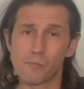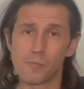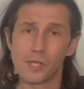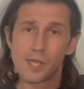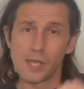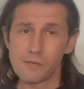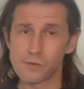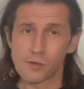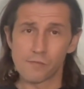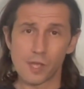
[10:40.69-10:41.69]

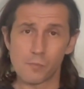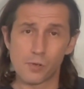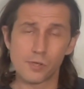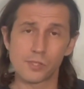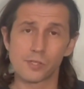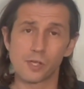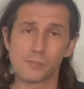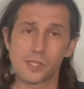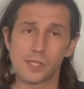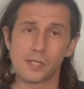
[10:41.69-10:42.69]
behavior of that person
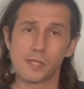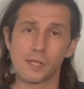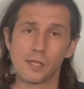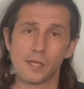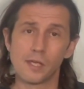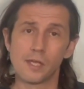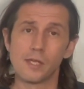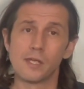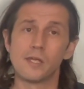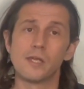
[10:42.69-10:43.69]
comes in,
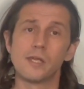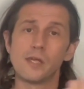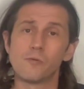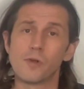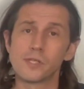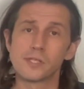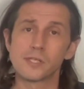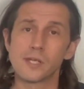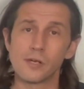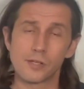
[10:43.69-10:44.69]
it raises
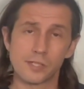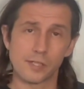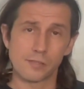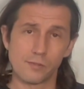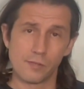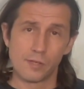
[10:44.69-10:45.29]
an error signal.